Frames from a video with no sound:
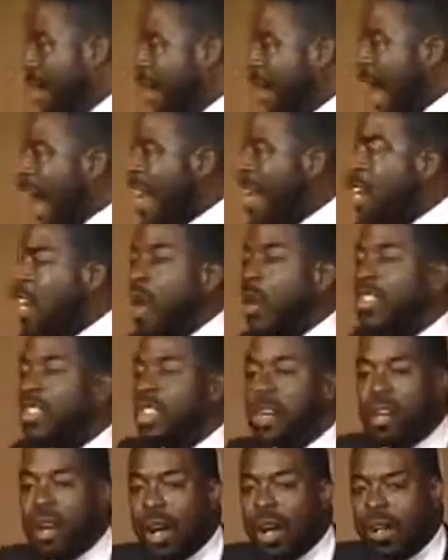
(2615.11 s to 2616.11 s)
I don't know what
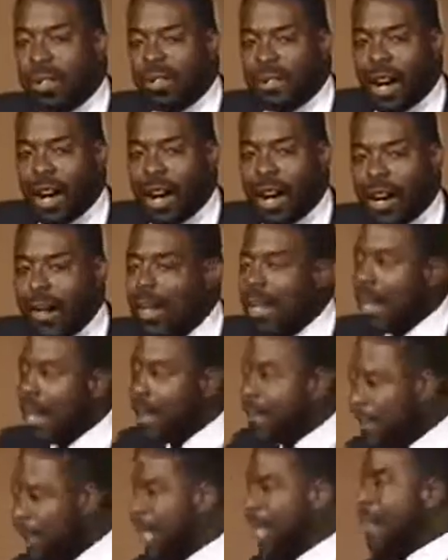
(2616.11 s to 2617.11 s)
your goals are.
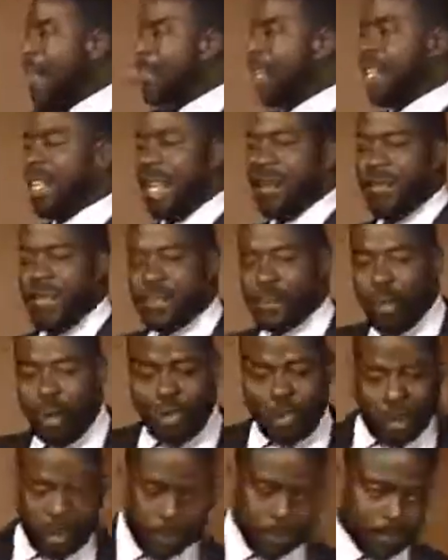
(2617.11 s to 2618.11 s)
But let me leave this
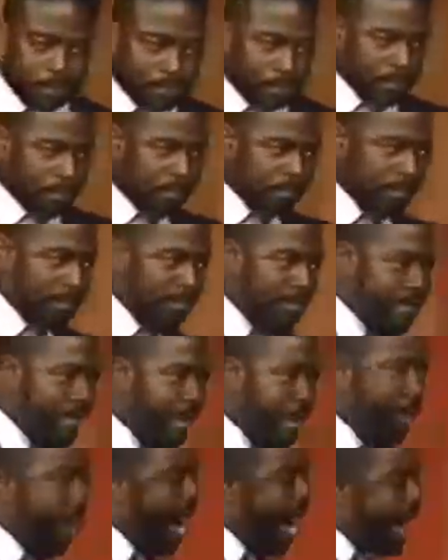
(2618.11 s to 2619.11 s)
with you.
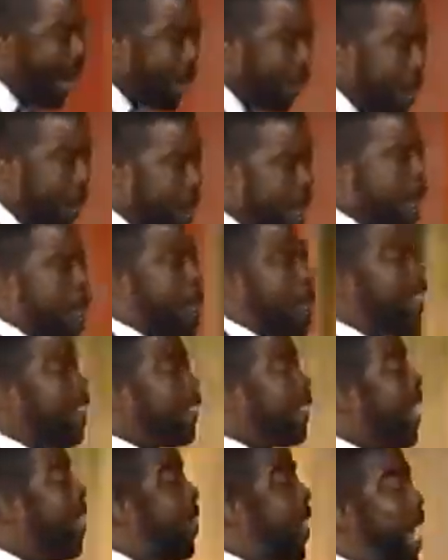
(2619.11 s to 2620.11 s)
Mine is to be the best
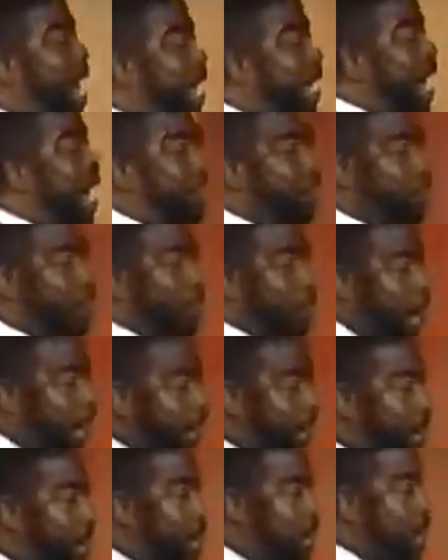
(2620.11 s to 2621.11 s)
son that I can to my
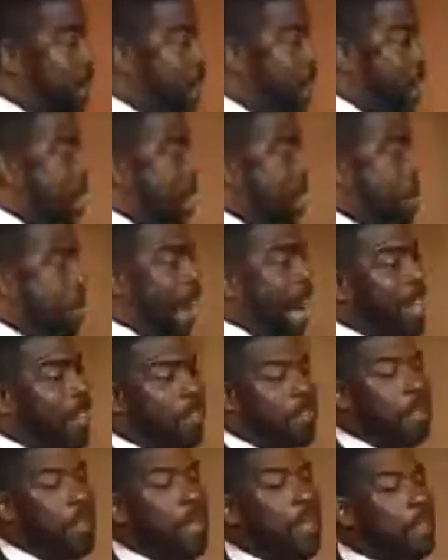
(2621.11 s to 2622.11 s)
mother. Mine
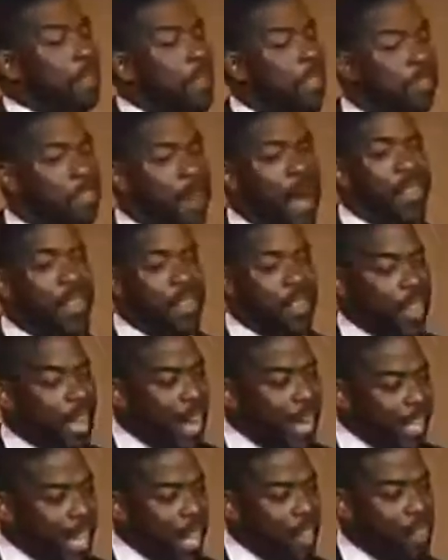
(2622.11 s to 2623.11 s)
is to be the best father that
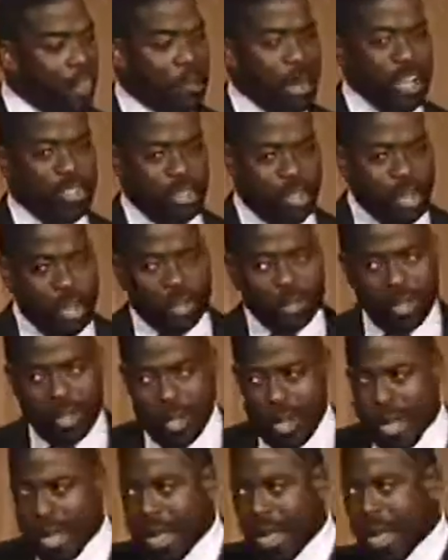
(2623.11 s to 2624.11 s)
I can to my
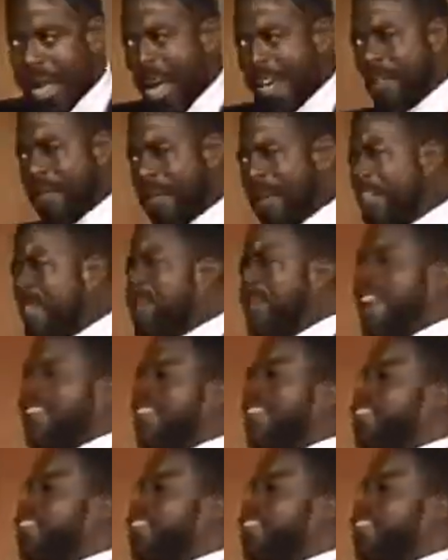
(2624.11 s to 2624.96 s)
children, and to be the best